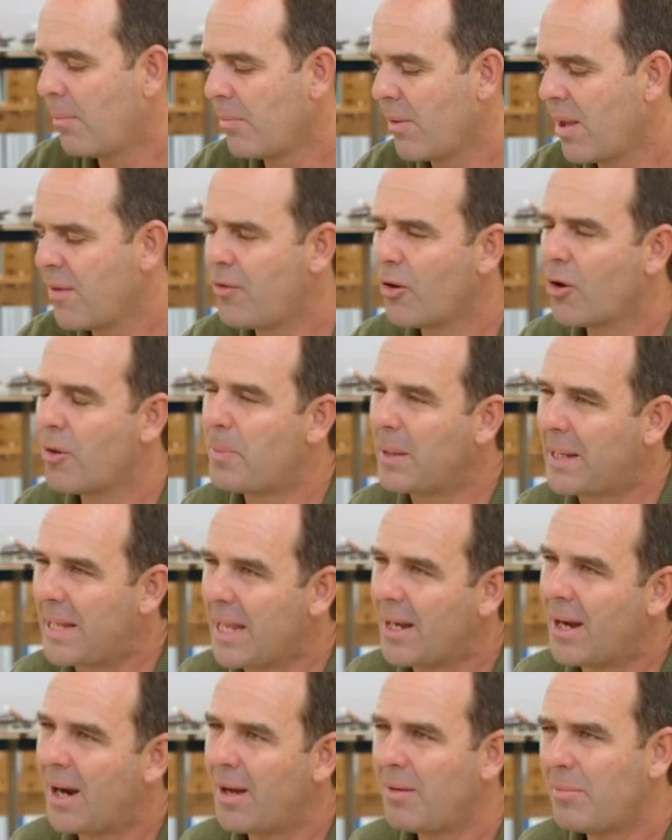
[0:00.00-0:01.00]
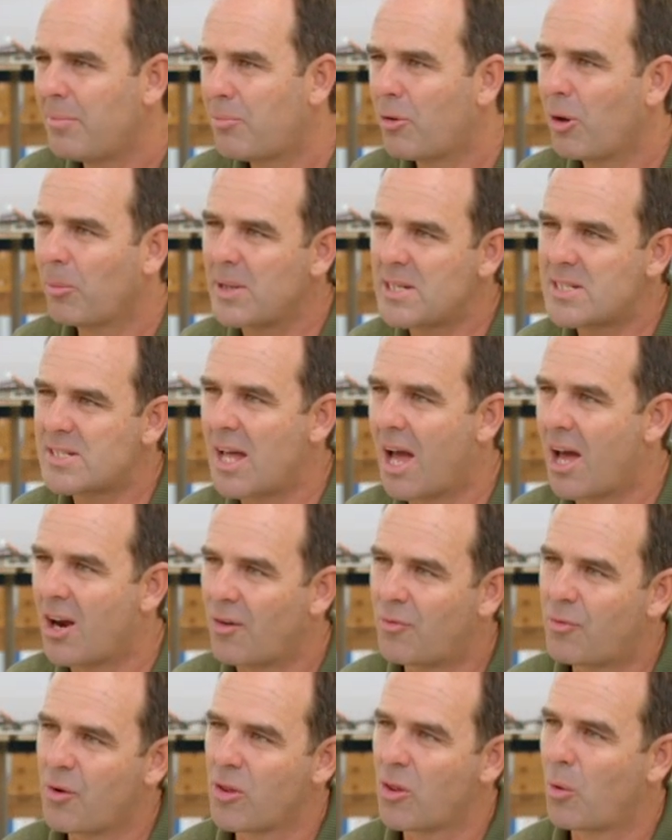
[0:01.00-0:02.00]
If you're a beginner, probably start
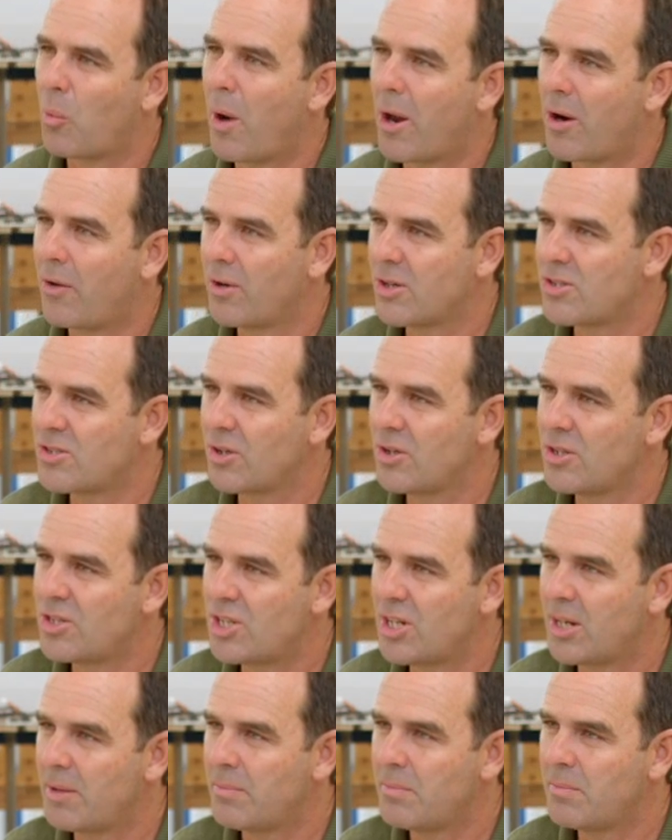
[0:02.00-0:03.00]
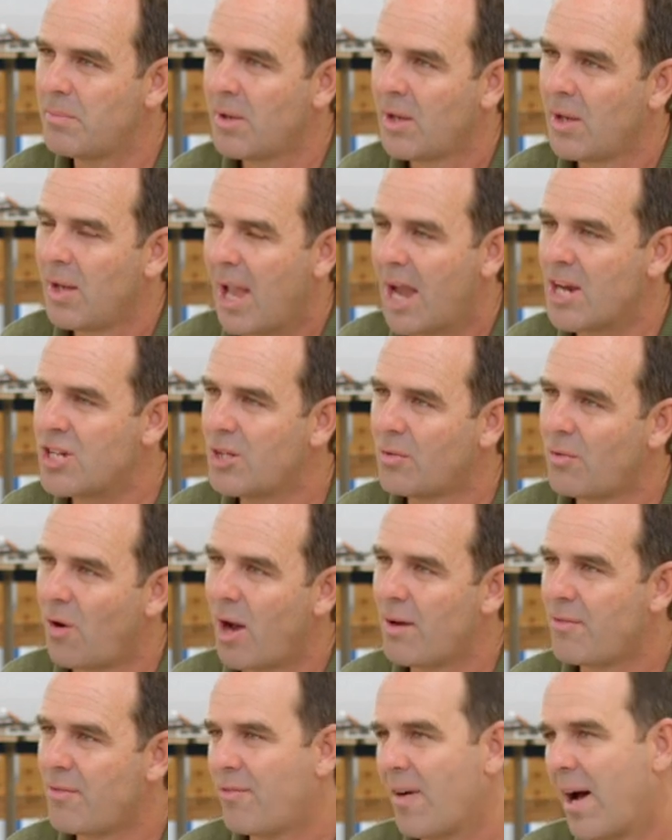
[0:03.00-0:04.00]
off with a 1 or a 2 shim. As you
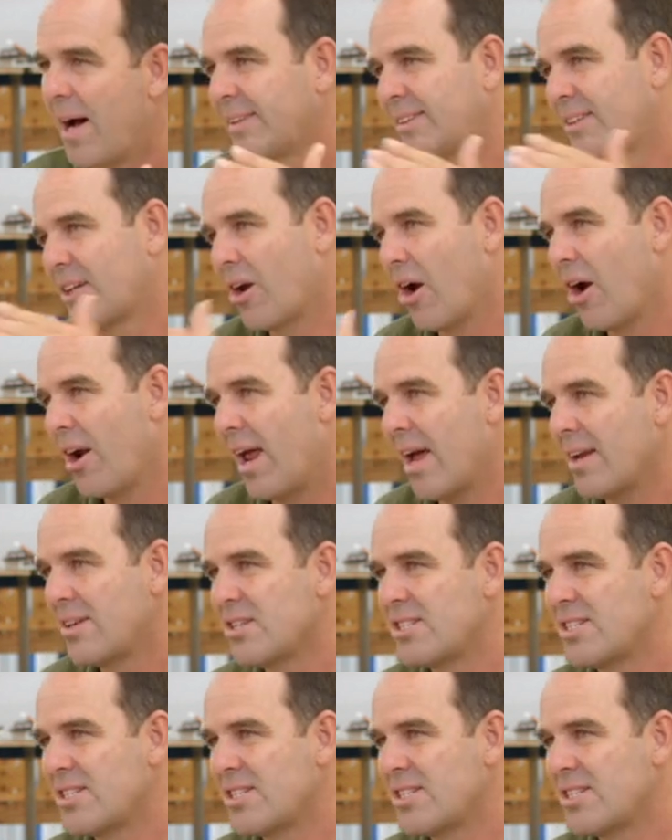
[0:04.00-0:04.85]
ride faster, go down to